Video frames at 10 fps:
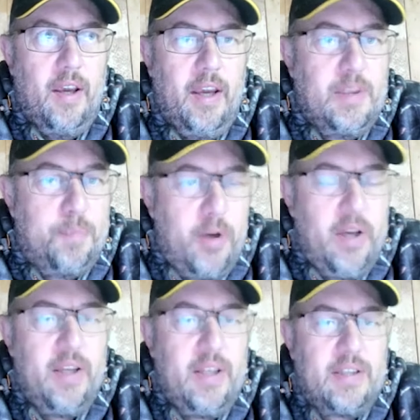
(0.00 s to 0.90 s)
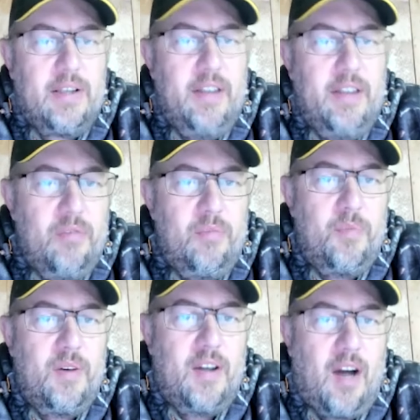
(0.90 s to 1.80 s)
he's putting these new
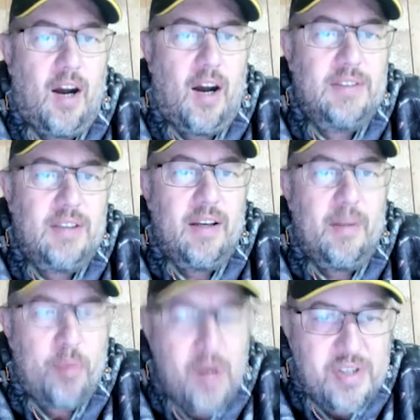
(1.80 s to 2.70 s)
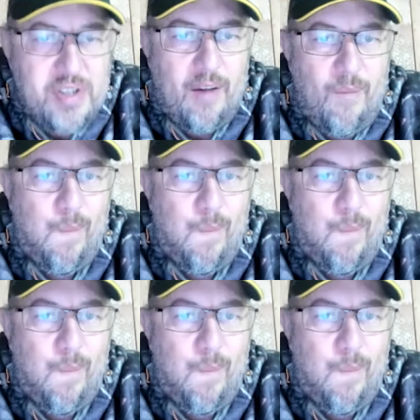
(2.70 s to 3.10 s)
guys under pressure.